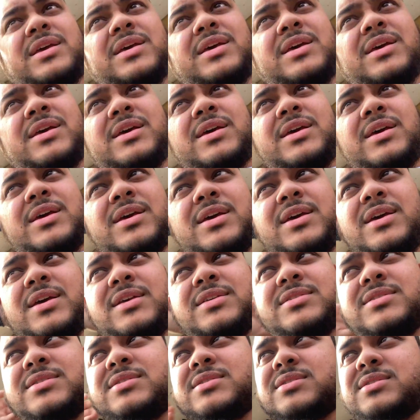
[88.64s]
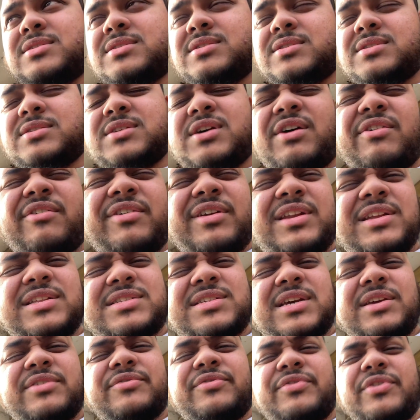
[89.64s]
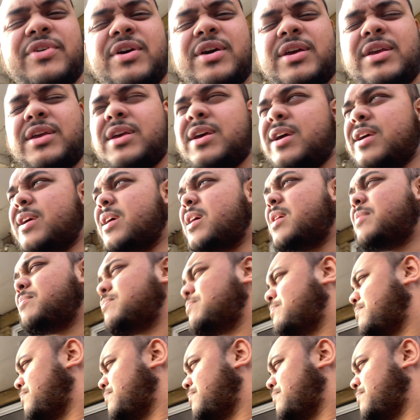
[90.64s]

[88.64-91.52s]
It's currently 10.30 a.m.